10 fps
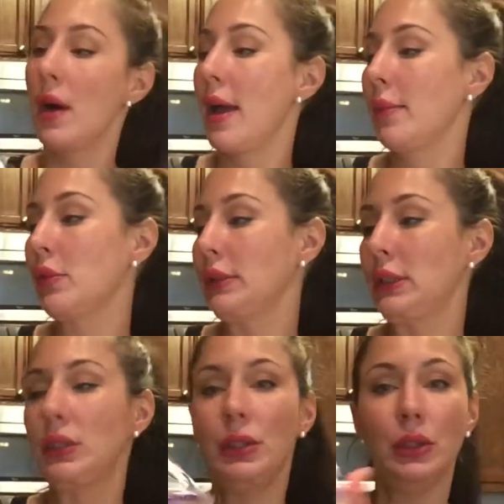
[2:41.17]
So I'm
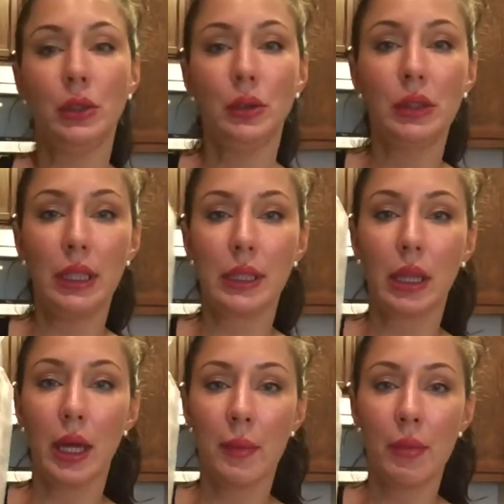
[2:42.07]
going to use these
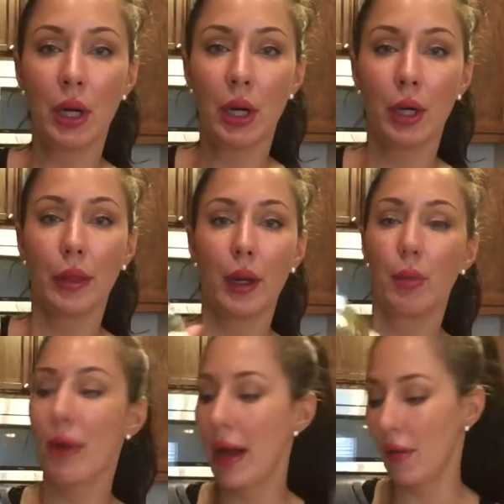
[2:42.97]
Lundberg, they're
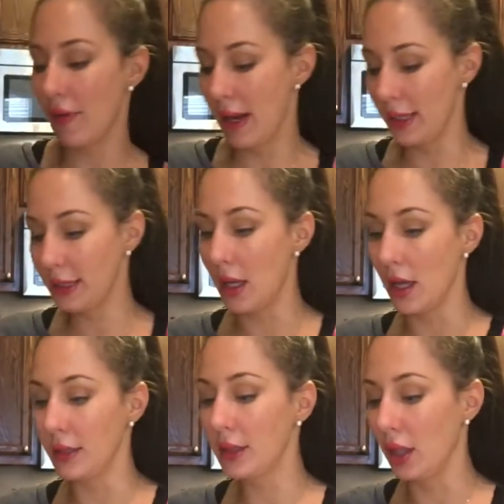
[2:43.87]
brown rice,
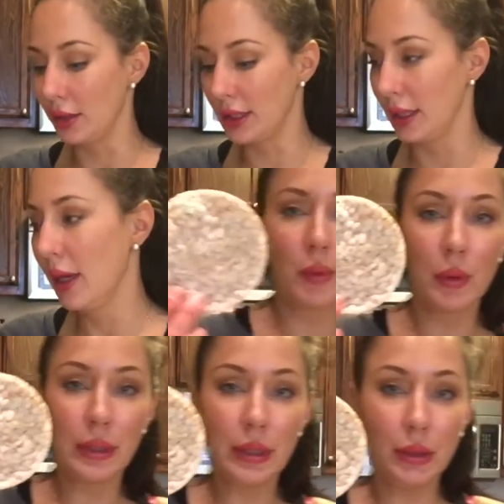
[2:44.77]
unsalted. I'm
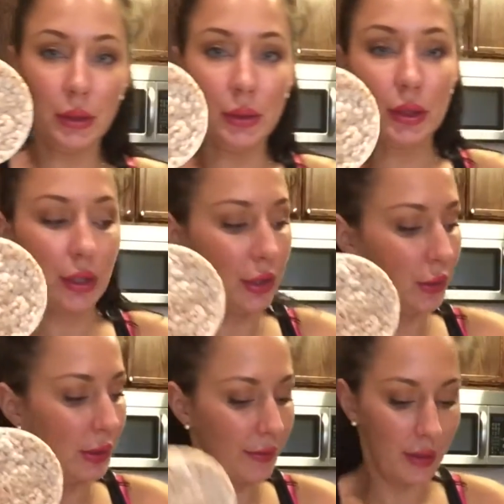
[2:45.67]
going to use
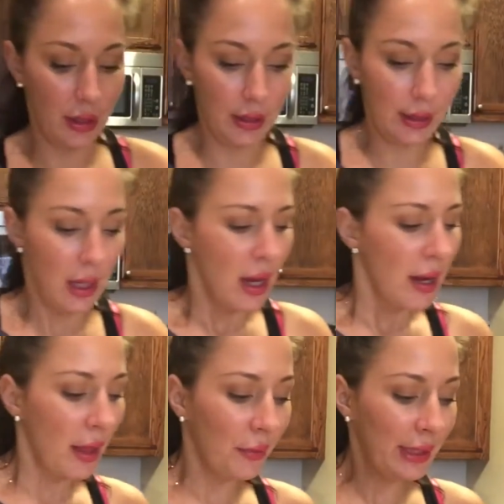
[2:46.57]
two of these.
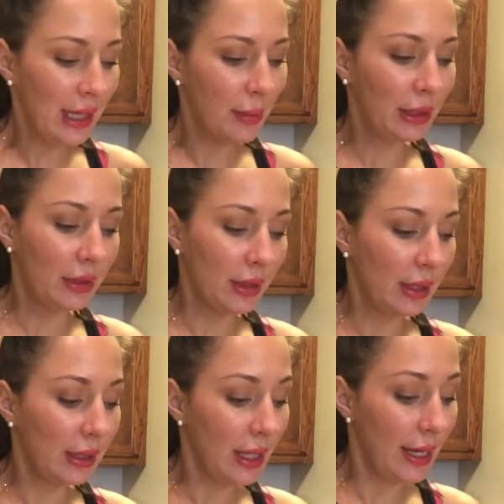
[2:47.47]
Now the reason I'm gonna use
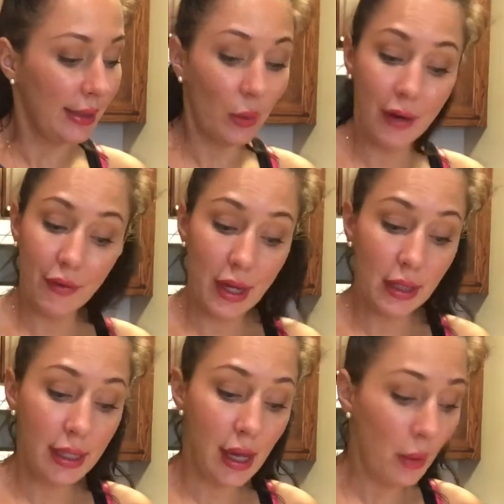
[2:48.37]
this today is, quite
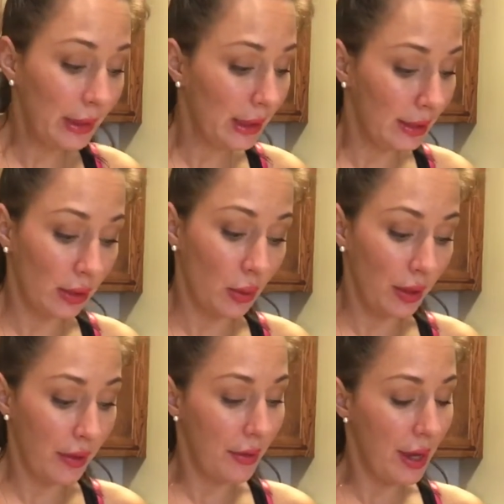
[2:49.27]
frankly, I went to the store
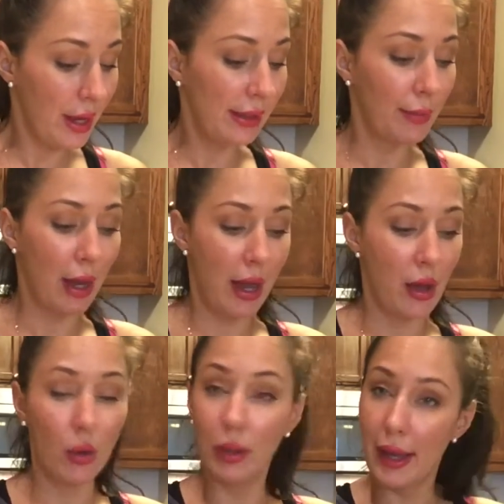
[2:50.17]
the other day to buy
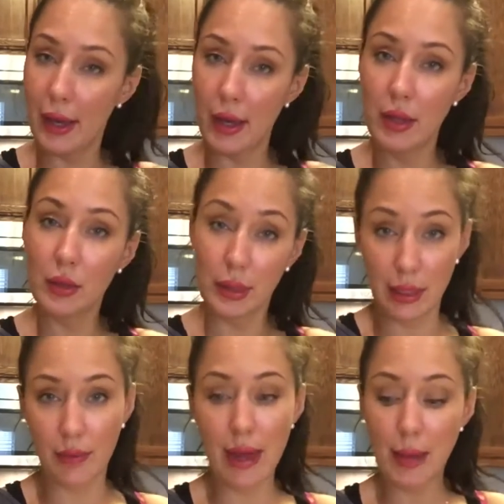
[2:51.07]
Olay
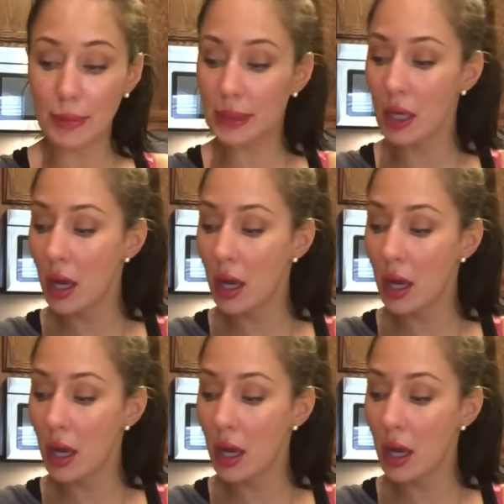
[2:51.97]
tortilla wraps.